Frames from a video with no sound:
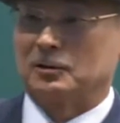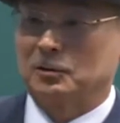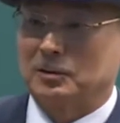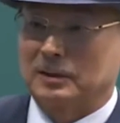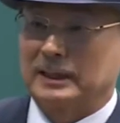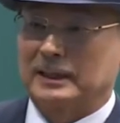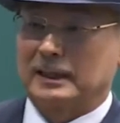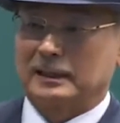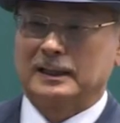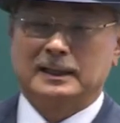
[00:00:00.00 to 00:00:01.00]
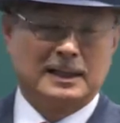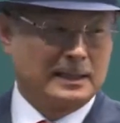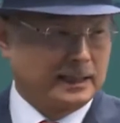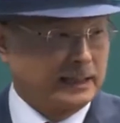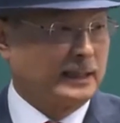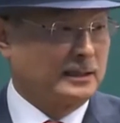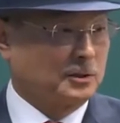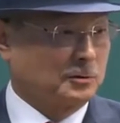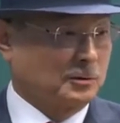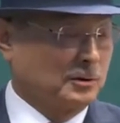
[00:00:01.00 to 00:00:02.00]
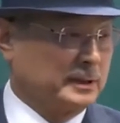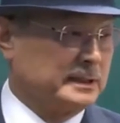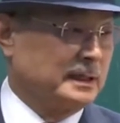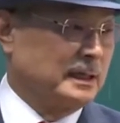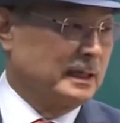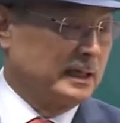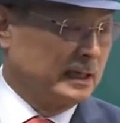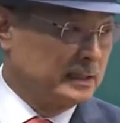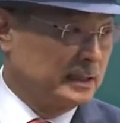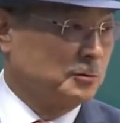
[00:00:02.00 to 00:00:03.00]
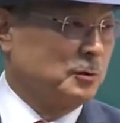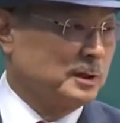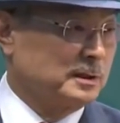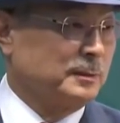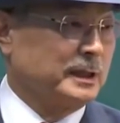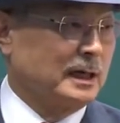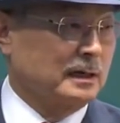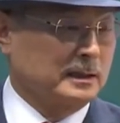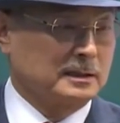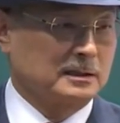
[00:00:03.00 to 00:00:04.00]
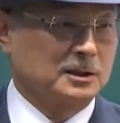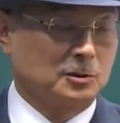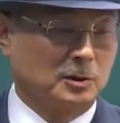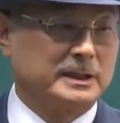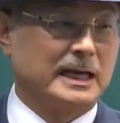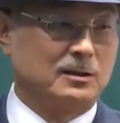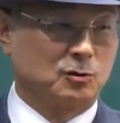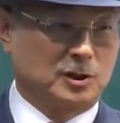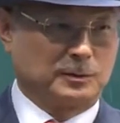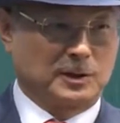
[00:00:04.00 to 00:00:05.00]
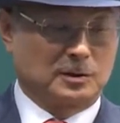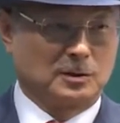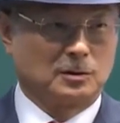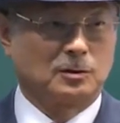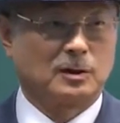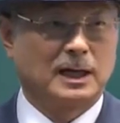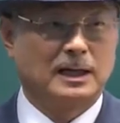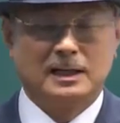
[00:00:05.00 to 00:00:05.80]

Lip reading: 50% each to build huge Hemohim factories in China. So we are investing about